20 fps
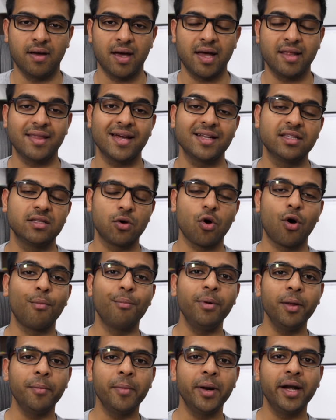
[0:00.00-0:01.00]
and that's
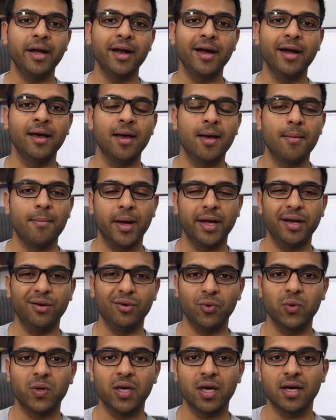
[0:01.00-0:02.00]
complemented by
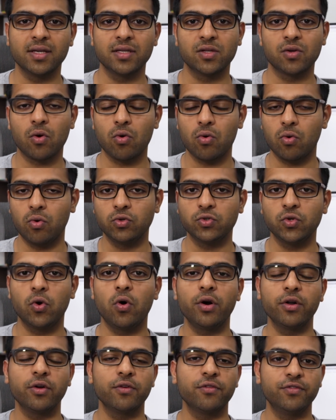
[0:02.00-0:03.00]
Nokia's
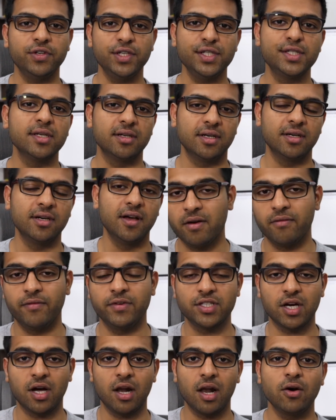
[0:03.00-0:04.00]
Ozo audio feature,
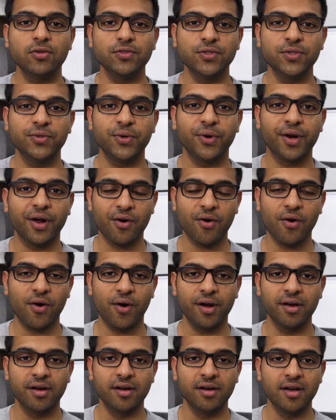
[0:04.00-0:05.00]
which allows you to
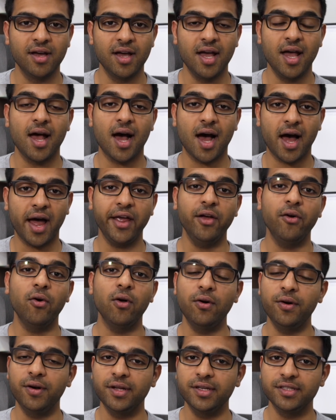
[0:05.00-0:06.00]
record high
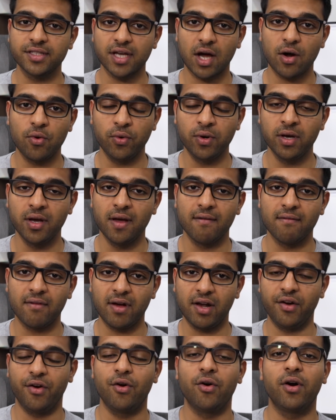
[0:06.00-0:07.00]
quality sound
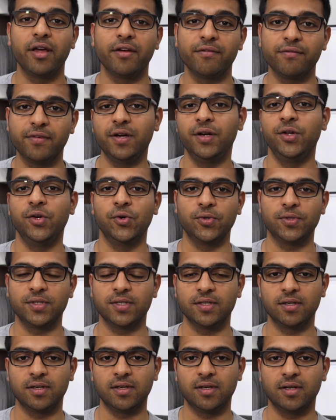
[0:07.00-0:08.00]
while recording videos.
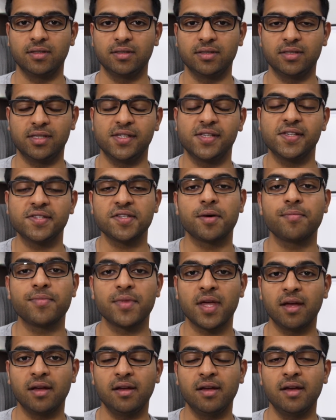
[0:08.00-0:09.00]
This is
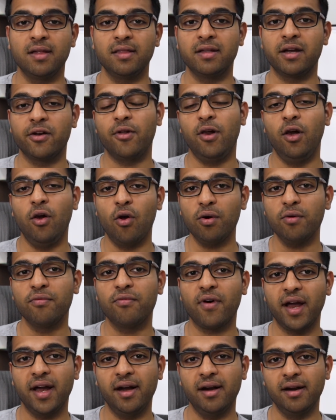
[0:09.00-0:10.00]
something that you will not
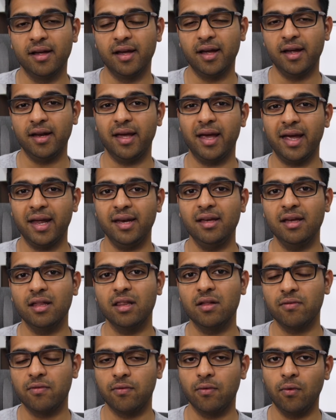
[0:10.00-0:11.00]
find in any
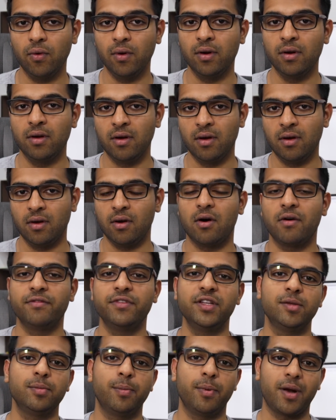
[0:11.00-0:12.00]
other phone of
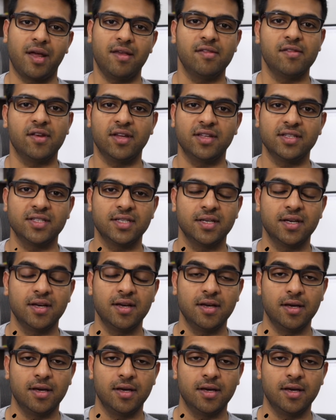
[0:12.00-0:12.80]
this price range.